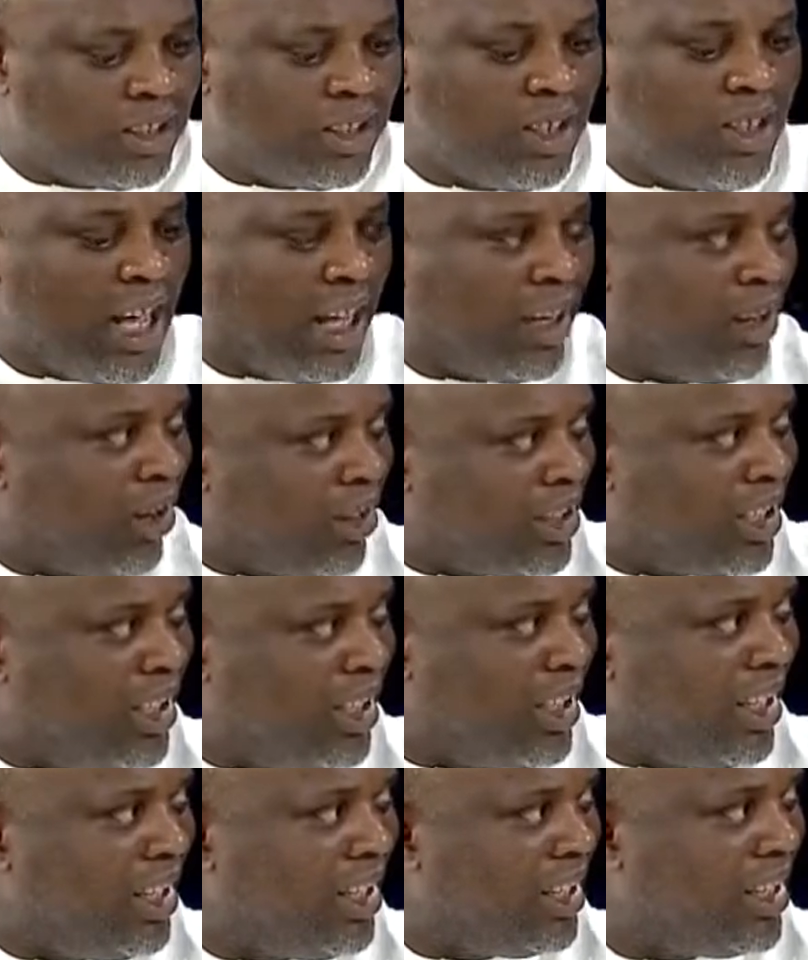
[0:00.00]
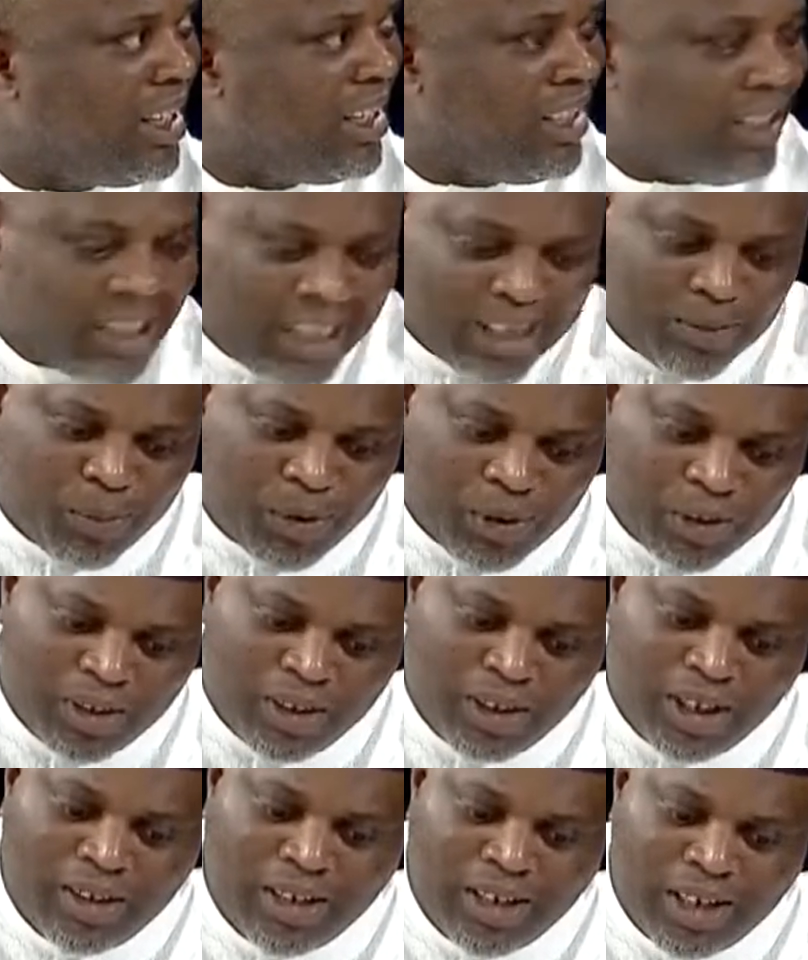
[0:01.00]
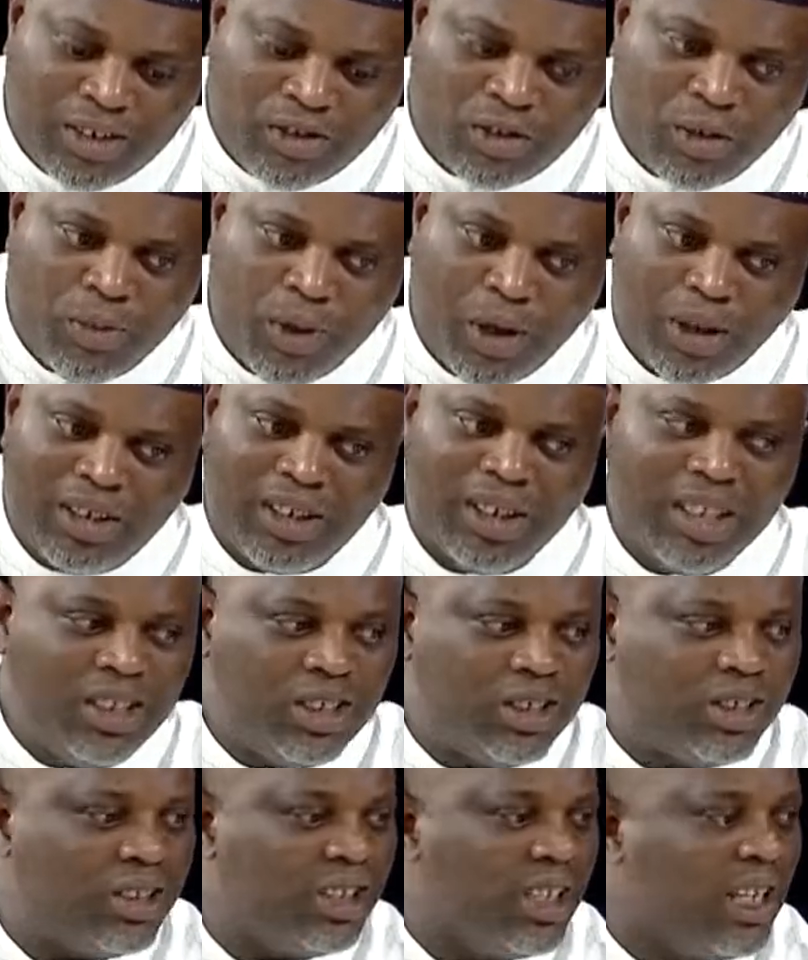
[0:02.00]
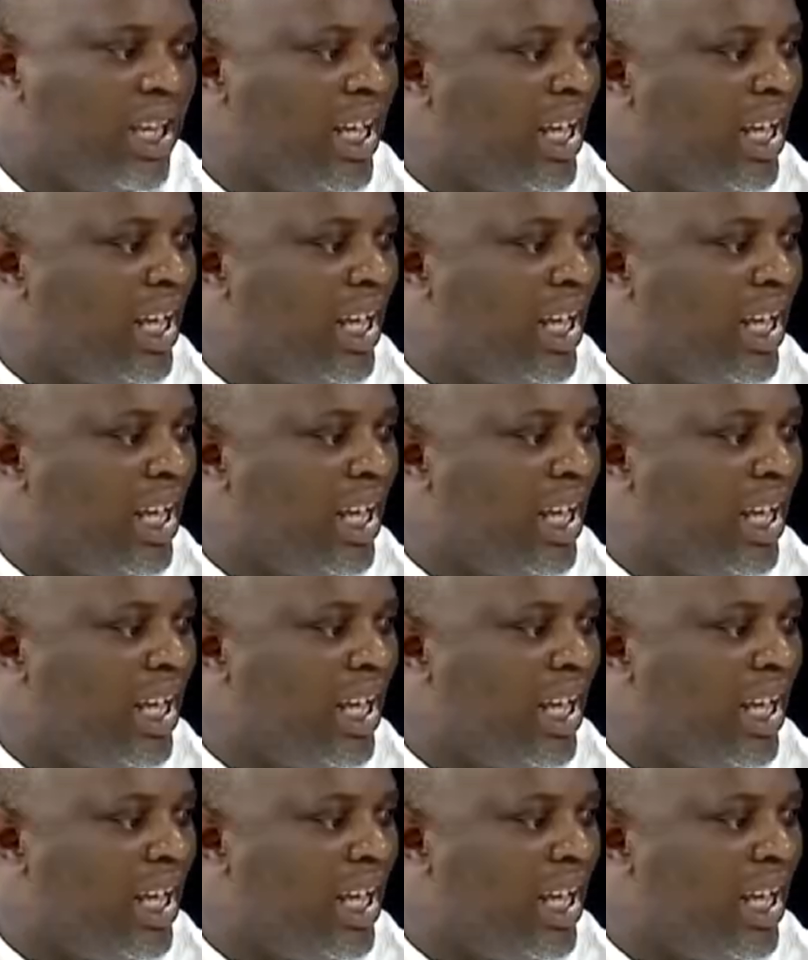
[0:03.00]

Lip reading: you are locking in. That productivity needs to be unleashed.